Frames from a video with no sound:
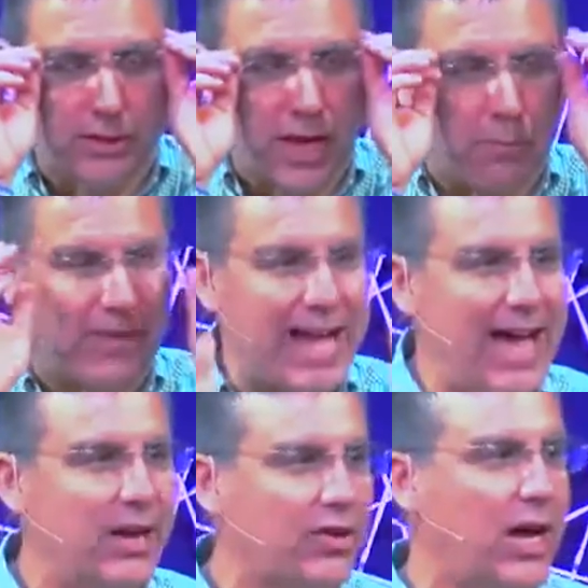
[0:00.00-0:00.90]
to help
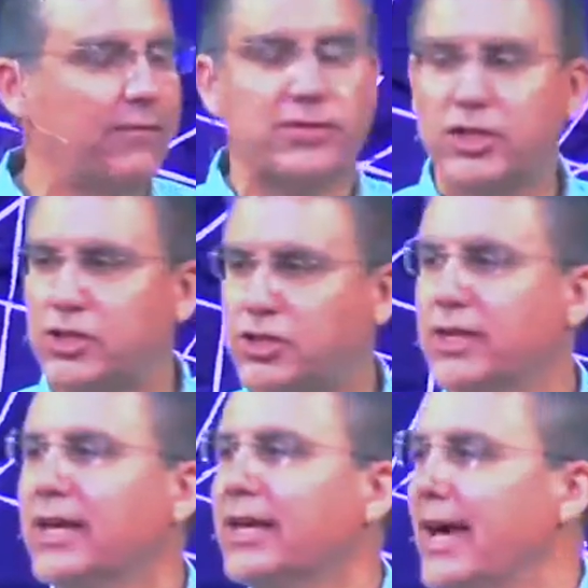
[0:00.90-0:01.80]
guide our conversation
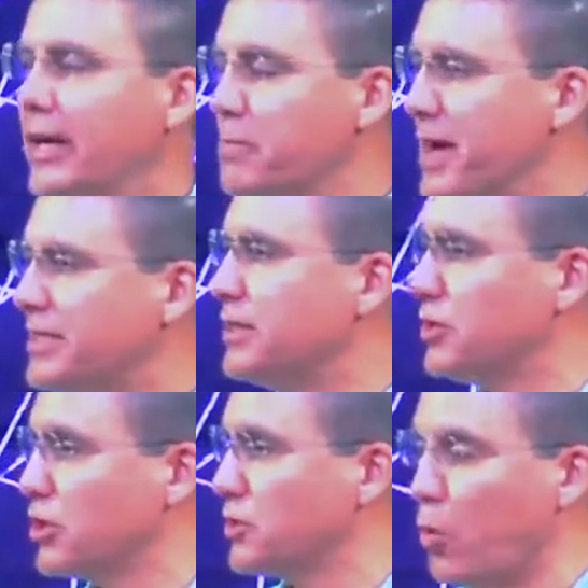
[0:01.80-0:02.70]
and our message
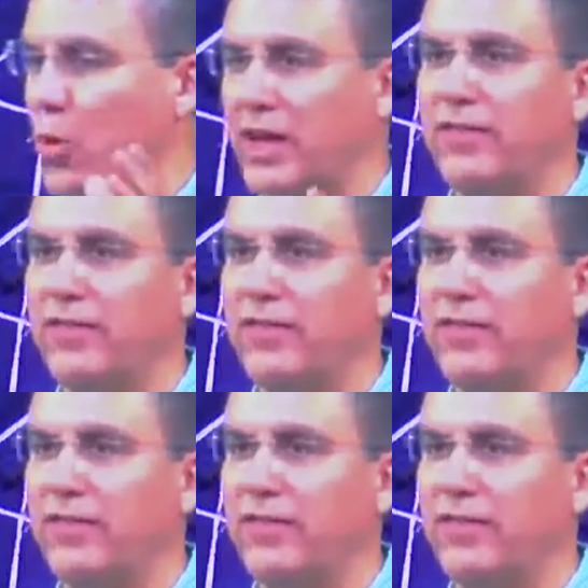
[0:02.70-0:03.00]
this morning.